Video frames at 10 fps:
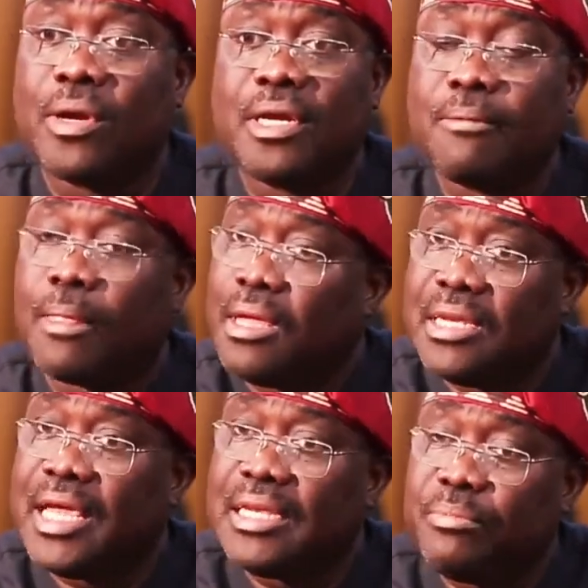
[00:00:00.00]
okay,
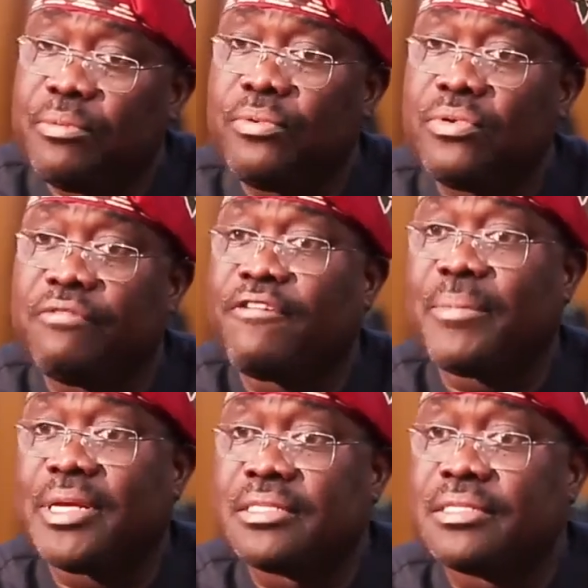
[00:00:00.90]
they are the people, the
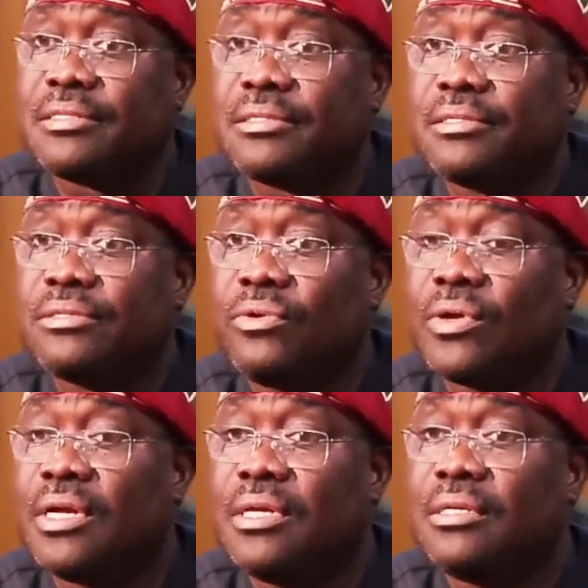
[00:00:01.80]
farmers,
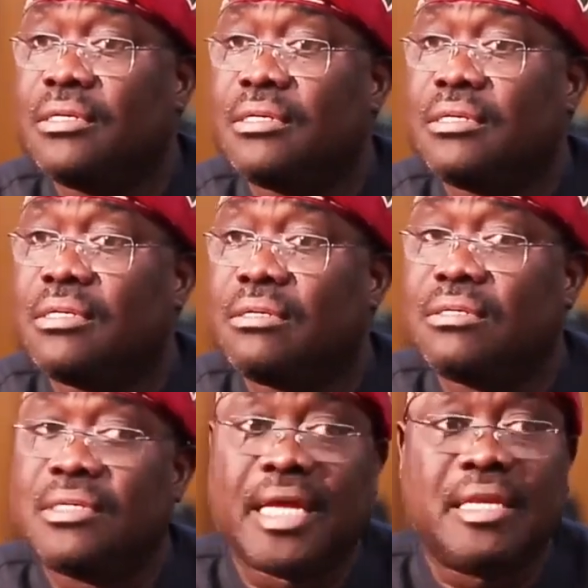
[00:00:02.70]
okay,
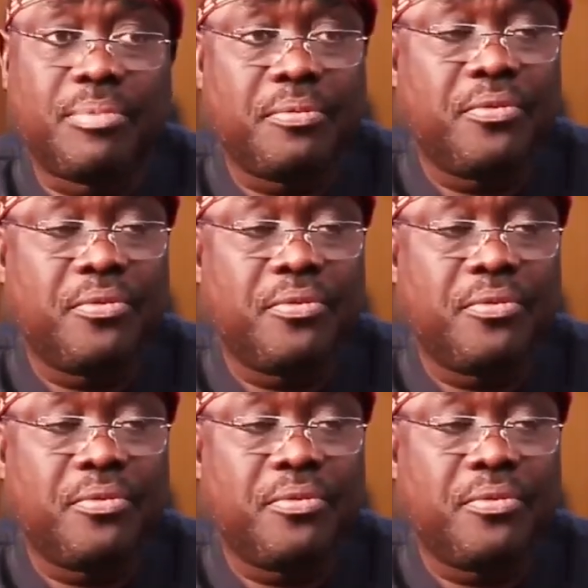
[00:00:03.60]
they are the